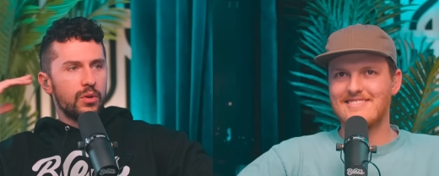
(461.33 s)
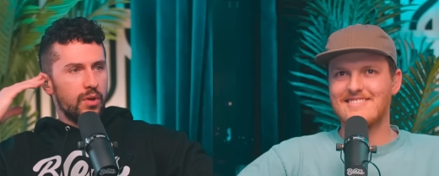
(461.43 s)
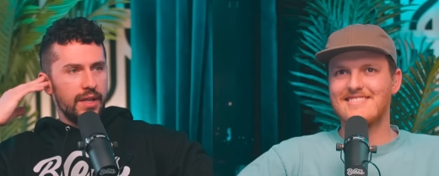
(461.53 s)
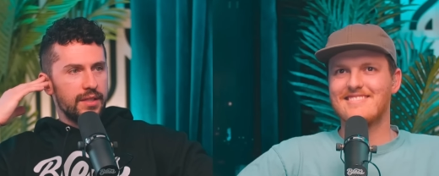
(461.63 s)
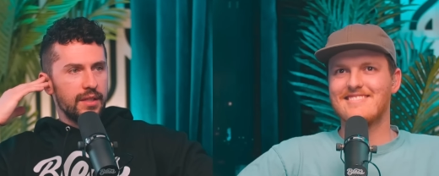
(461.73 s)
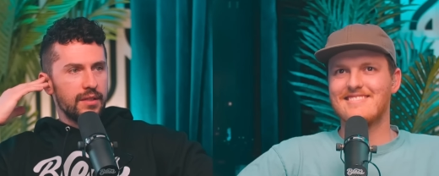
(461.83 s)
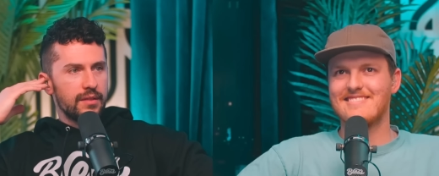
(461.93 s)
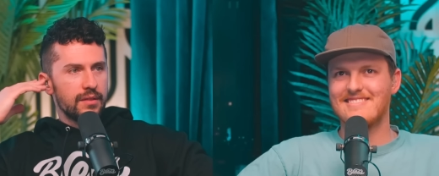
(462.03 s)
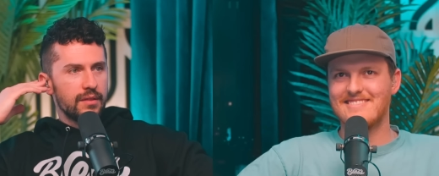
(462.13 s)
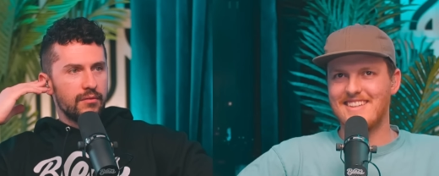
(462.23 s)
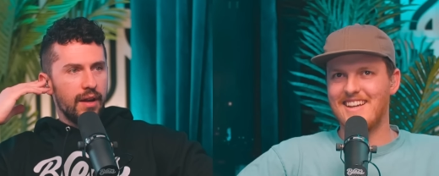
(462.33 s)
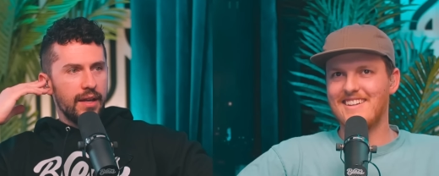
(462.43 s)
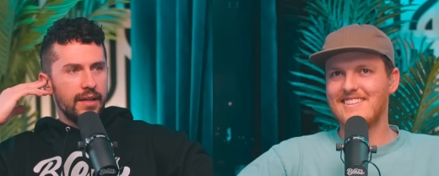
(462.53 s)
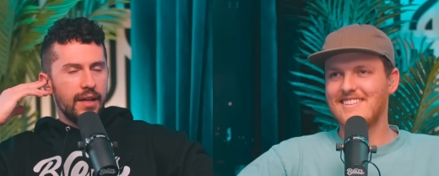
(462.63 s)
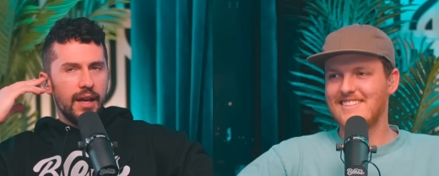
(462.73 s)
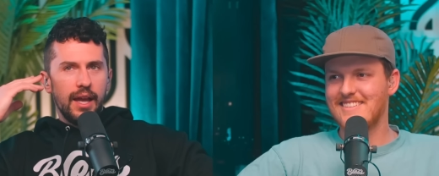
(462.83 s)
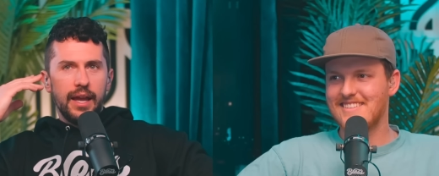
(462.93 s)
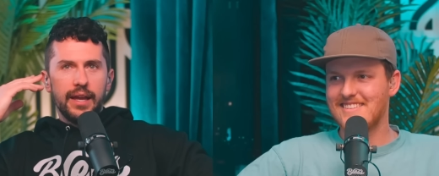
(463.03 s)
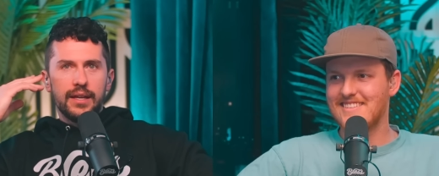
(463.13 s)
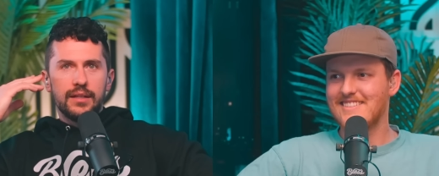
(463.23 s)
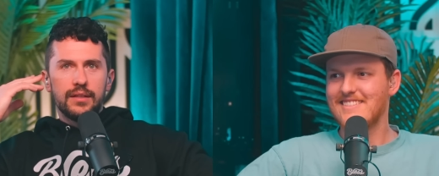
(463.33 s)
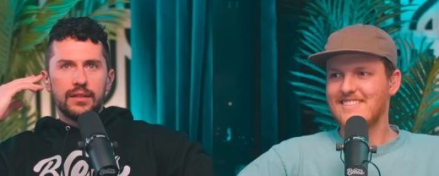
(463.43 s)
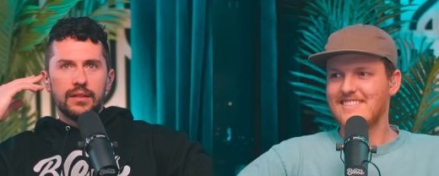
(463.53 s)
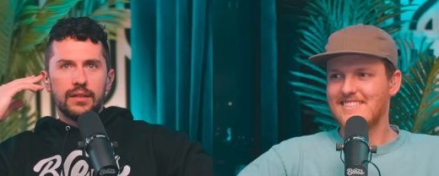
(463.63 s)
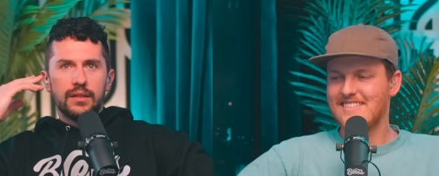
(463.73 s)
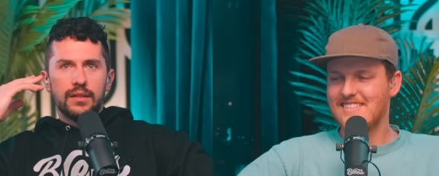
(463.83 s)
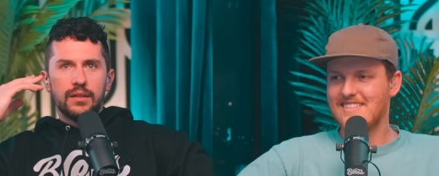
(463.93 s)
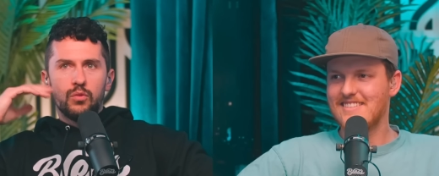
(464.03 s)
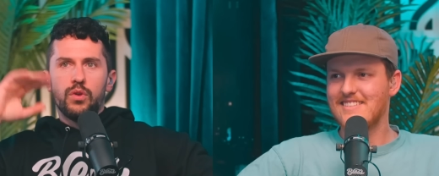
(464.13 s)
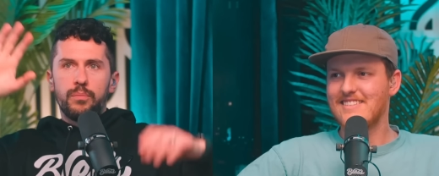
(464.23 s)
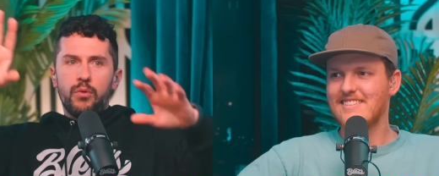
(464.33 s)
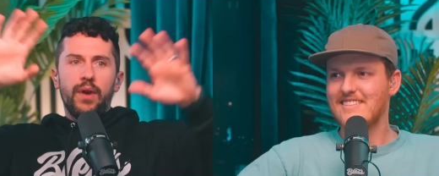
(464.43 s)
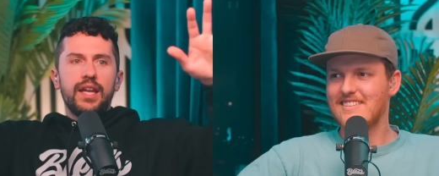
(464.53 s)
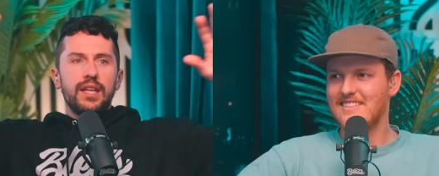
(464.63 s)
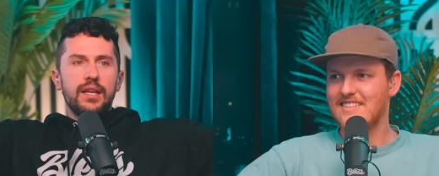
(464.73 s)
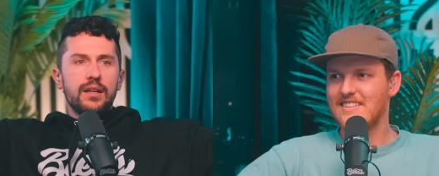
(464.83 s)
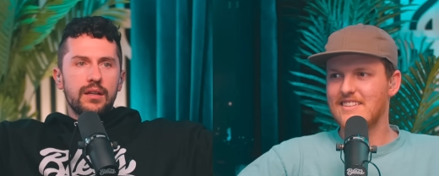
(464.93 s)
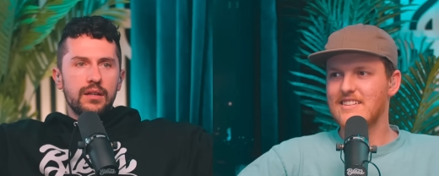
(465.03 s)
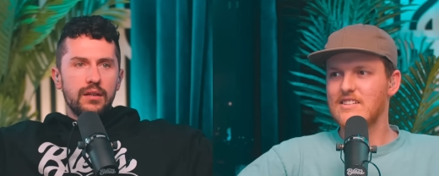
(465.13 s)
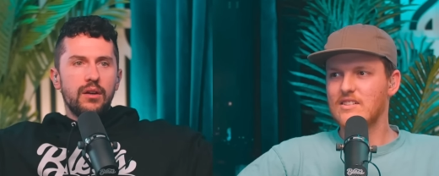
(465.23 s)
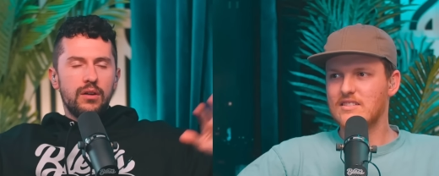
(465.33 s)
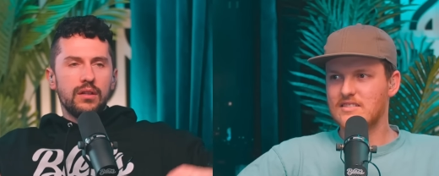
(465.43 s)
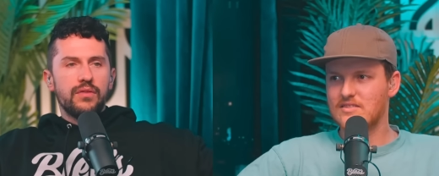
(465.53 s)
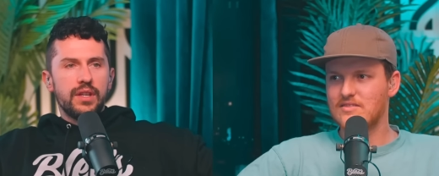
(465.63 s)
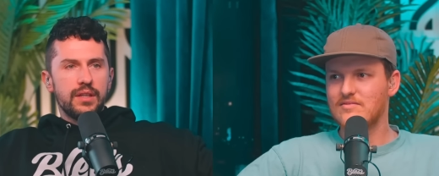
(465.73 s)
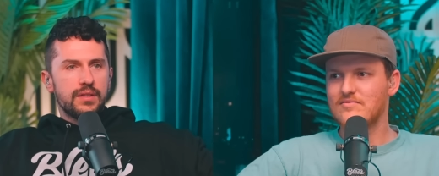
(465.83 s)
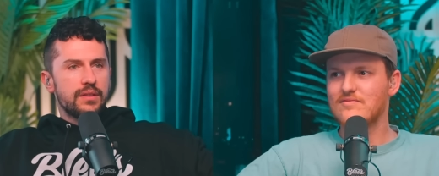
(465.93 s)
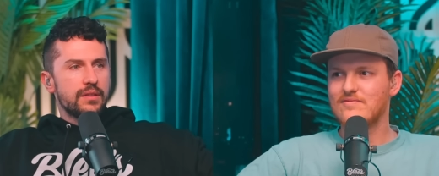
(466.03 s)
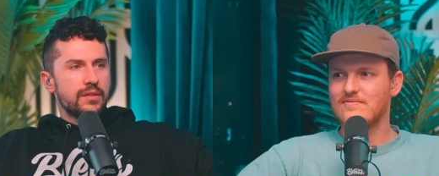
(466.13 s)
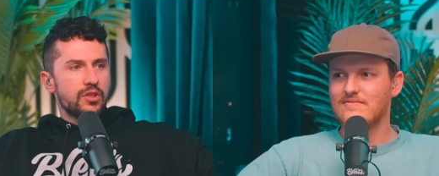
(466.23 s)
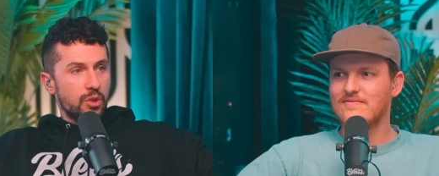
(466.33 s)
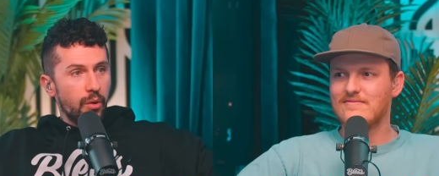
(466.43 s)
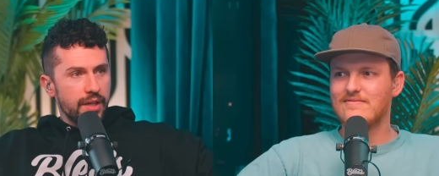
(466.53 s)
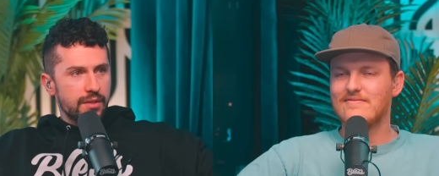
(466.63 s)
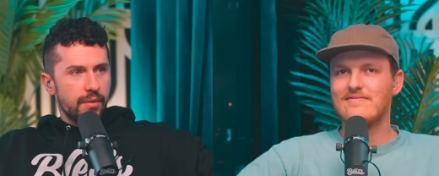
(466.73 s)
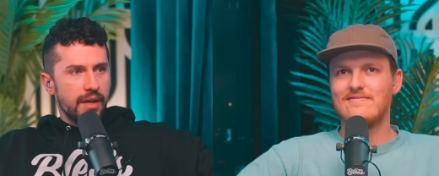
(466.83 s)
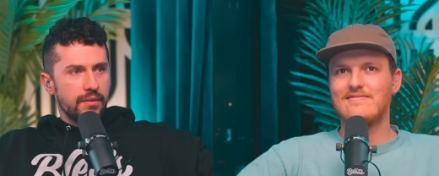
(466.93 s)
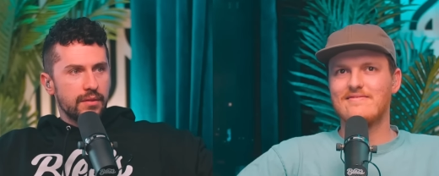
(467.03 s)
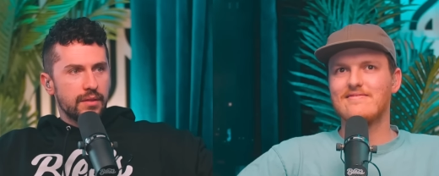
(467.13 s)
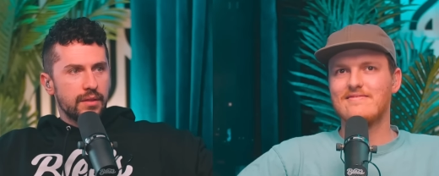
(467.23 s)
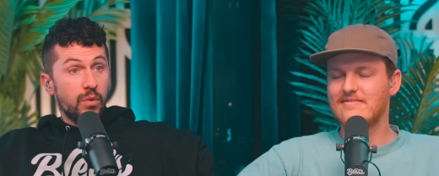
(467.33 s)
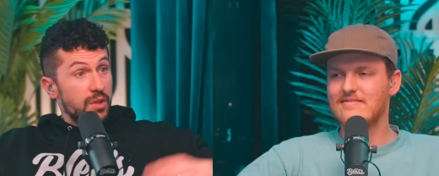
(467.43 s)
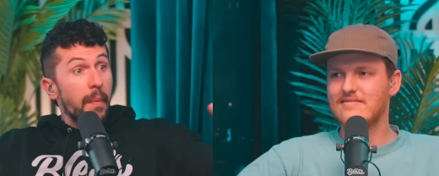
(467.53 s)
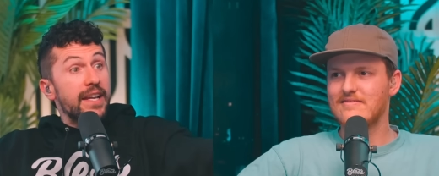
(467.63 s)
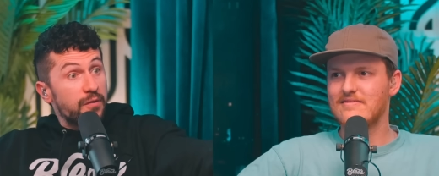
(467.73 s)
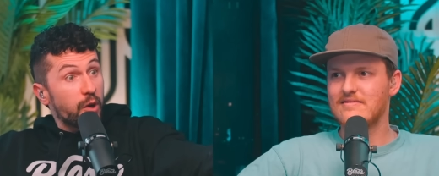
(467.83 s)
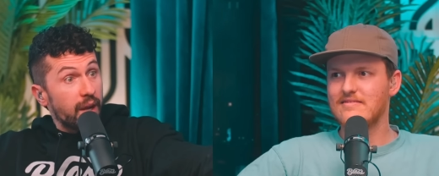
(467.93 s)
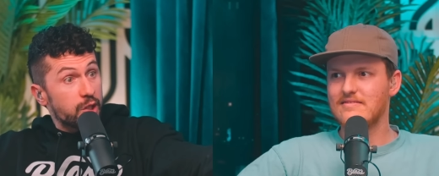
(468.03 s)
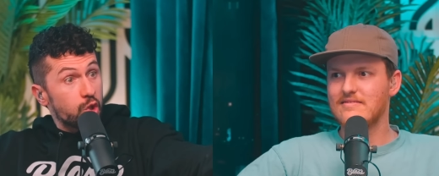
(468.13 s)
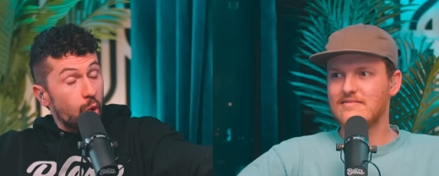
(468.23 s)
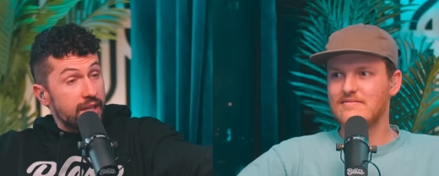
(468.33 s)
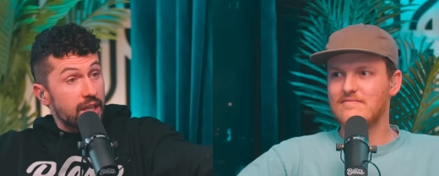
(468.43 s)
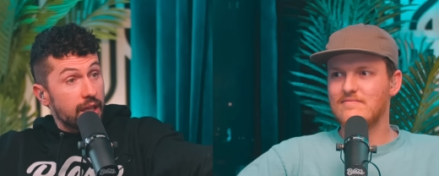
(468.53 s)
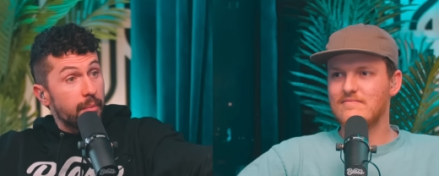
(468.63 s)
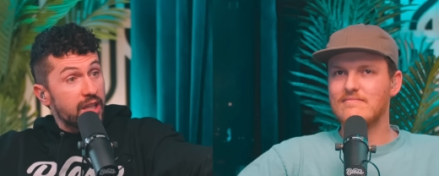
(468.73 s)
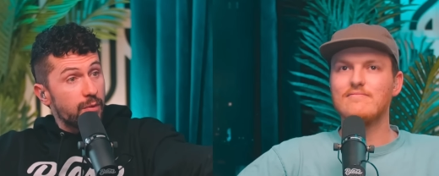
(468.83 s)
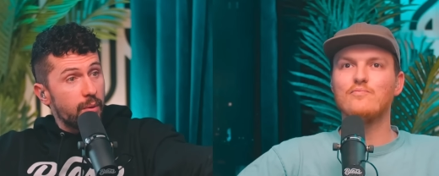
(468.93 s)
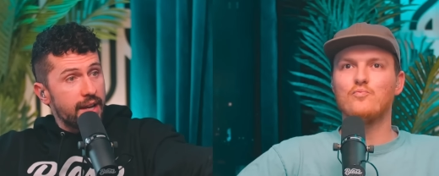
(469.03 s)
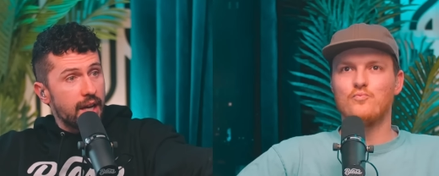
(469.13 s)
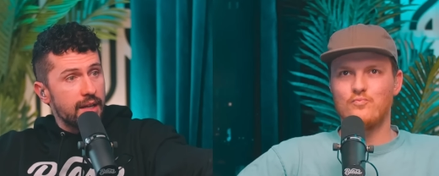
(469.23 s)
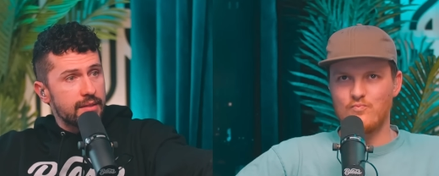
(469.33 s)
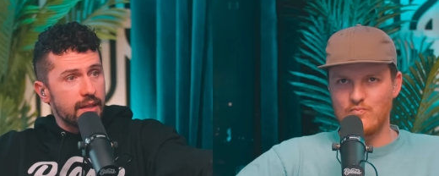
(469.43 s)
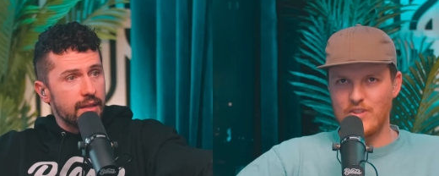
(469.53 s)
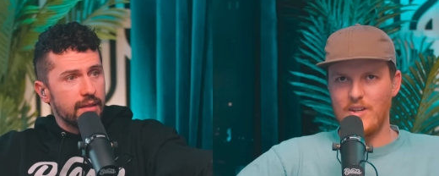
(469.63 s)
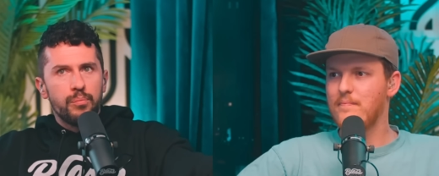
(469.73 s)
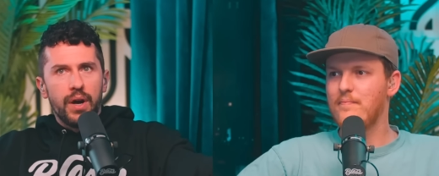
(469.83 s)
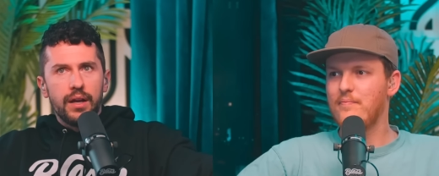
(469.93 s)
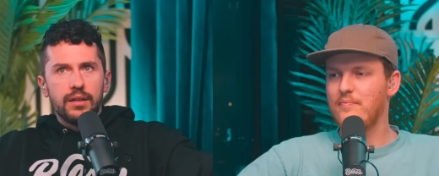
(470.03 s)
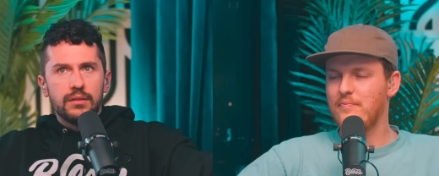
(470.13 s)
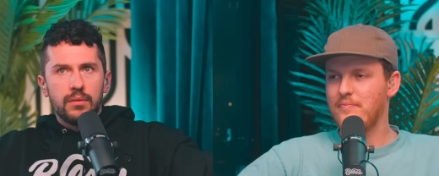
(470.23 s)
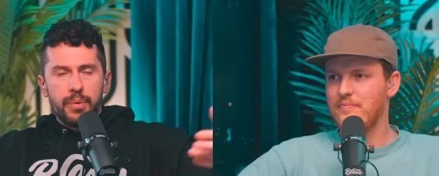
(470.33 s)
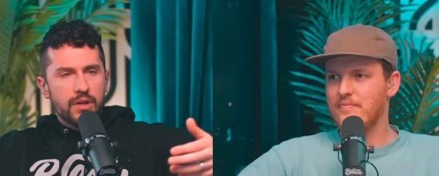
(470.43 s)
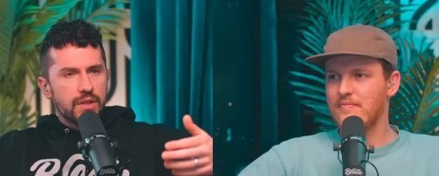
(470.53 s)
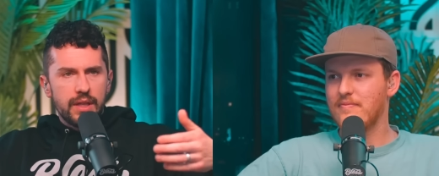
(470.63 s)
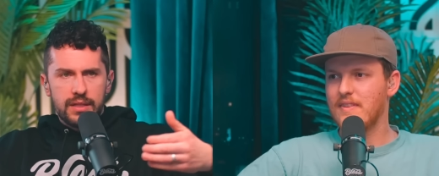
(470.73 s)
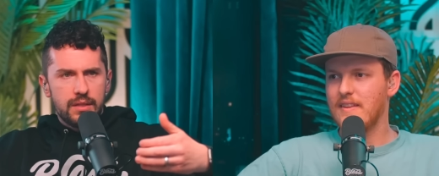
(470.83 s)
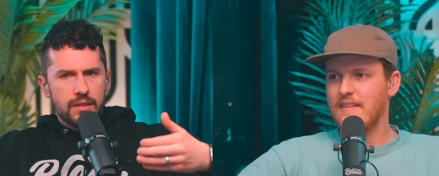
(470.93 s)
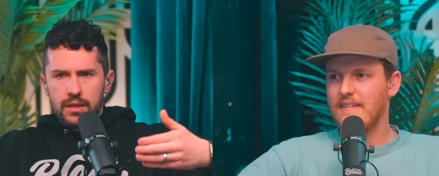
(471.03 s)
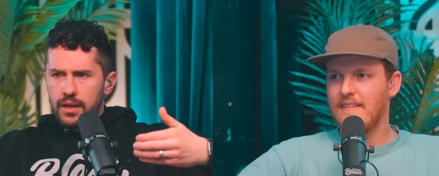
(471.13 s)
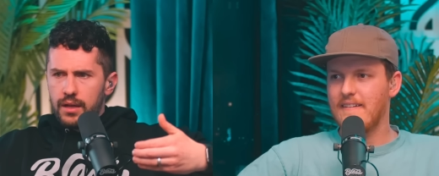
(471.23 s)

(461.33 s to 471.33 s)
Speaker 1: craziness, yeah. right? And we're parading all of these stories around, which makes for great storytelling. It makes for great content. Yep. But the person that's just,